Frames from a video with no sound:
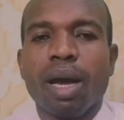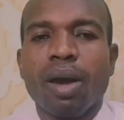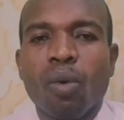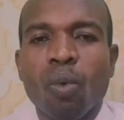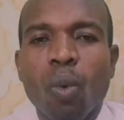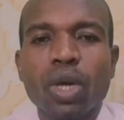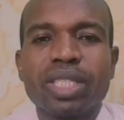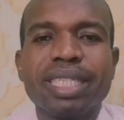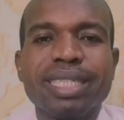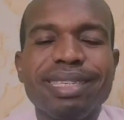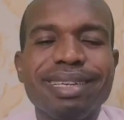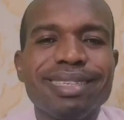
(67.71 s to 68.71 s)
What
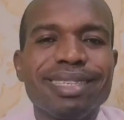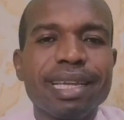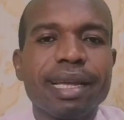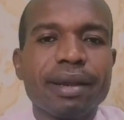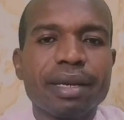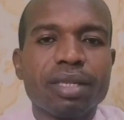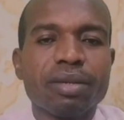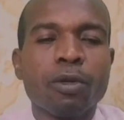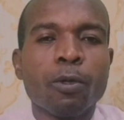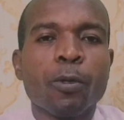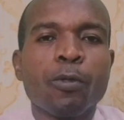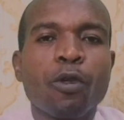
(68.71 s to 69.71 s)
is the secret
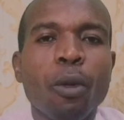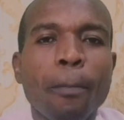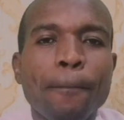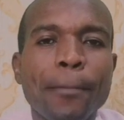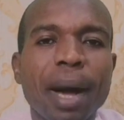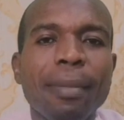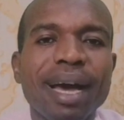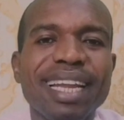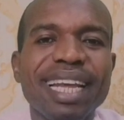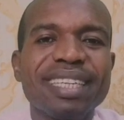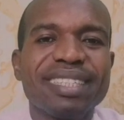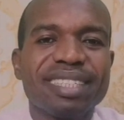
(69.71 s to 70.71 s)
for
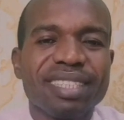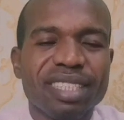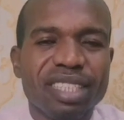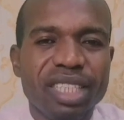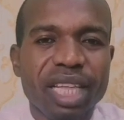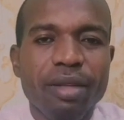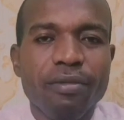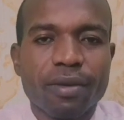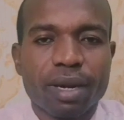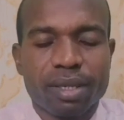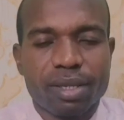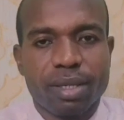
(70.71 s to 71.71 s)
permanent
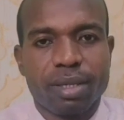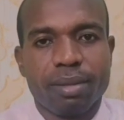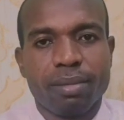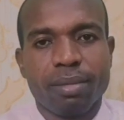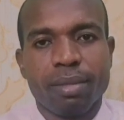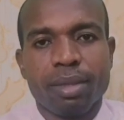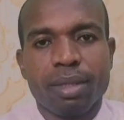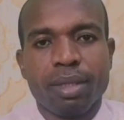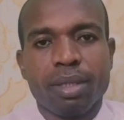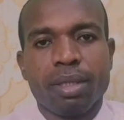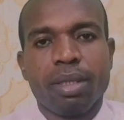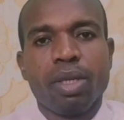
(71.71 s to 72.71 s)
deliverance?
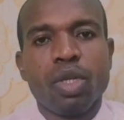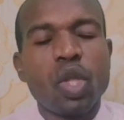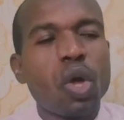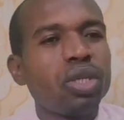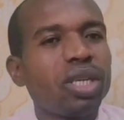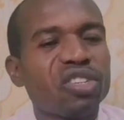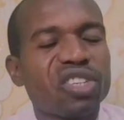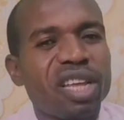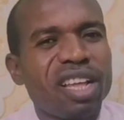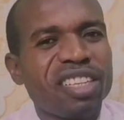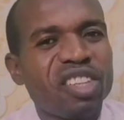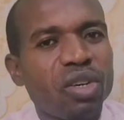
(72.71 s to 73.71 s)
Not just
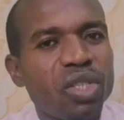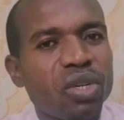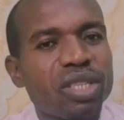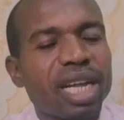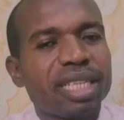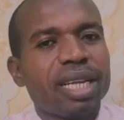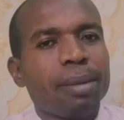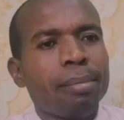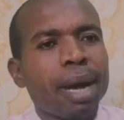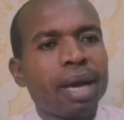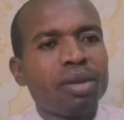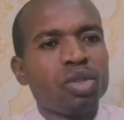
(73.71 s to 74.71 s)
that a
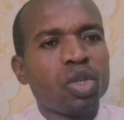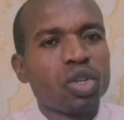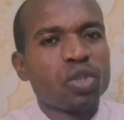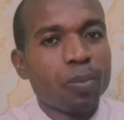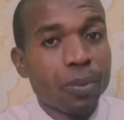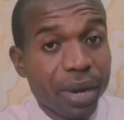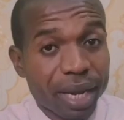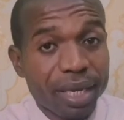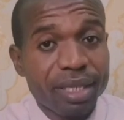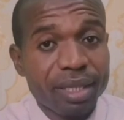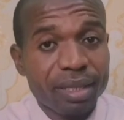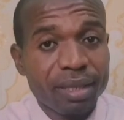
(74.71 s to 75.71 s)
man just
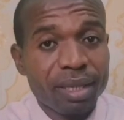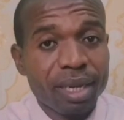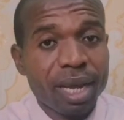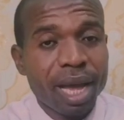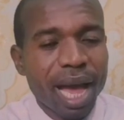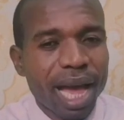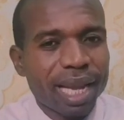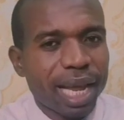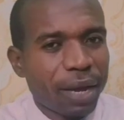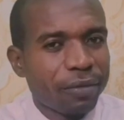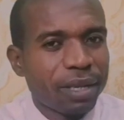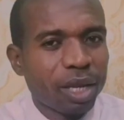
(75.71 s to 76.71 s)
prayed, and
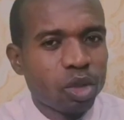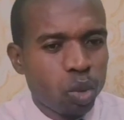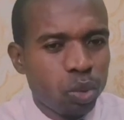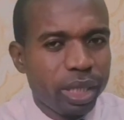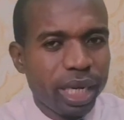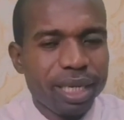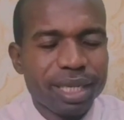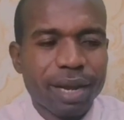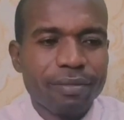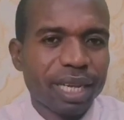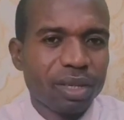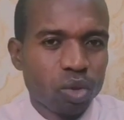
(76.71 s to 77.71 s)
after 2 days,
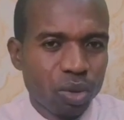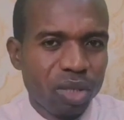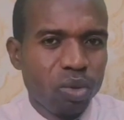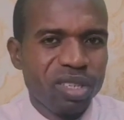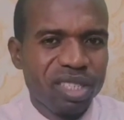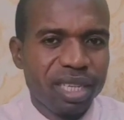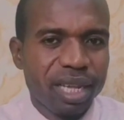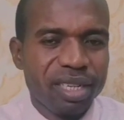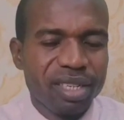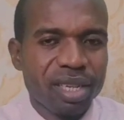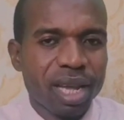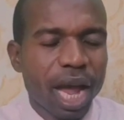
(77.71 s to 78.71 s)
after 3
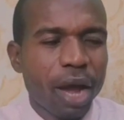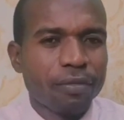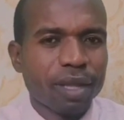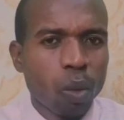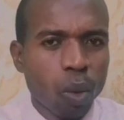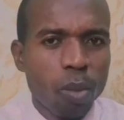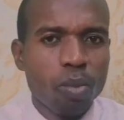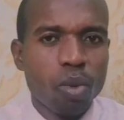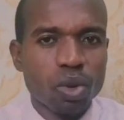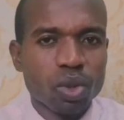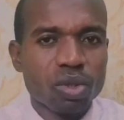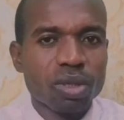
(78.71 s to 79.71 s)
days, after 1
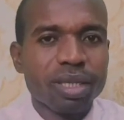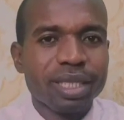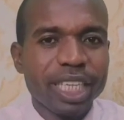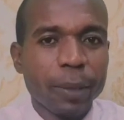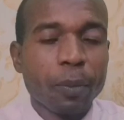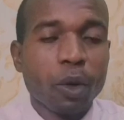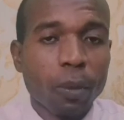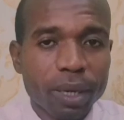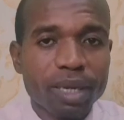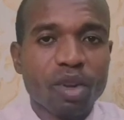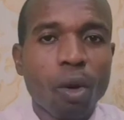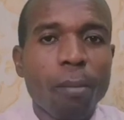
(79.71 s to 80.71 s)
month, the
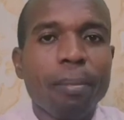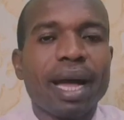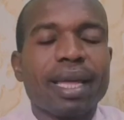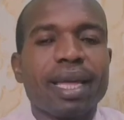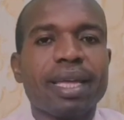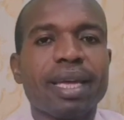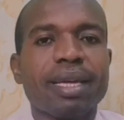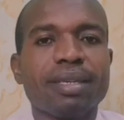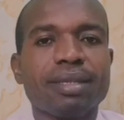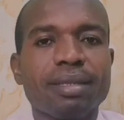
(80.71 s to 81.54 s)
problem come back again.